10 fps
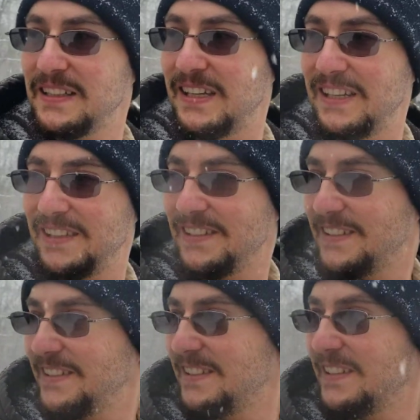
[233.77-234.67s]
All
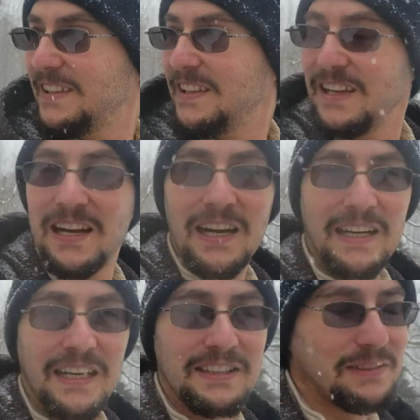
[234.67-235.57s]
right,
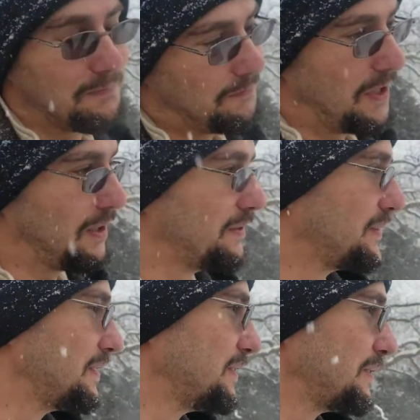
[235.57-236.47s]
guys. Well,
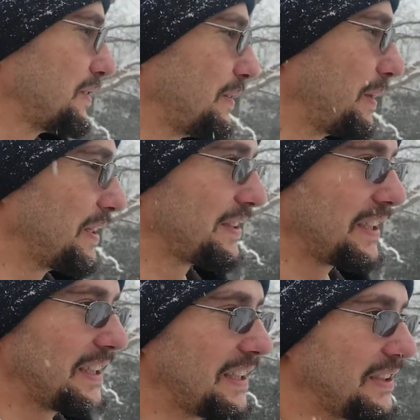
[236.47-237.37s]
we'll see what else I
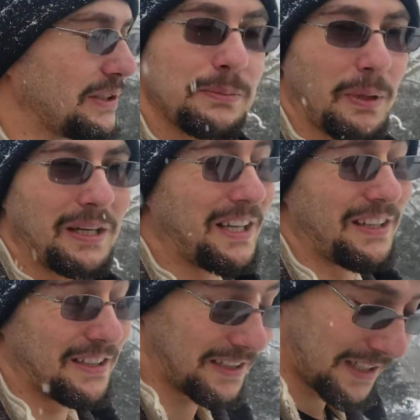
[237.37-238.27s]
can get into. Probably
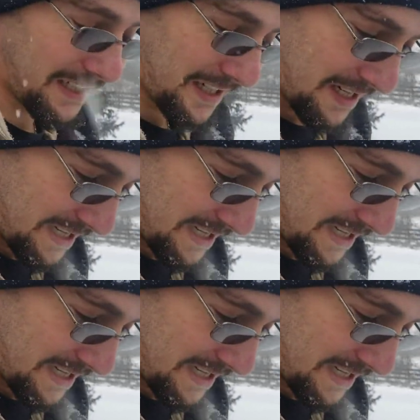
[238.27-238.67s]
nothing today.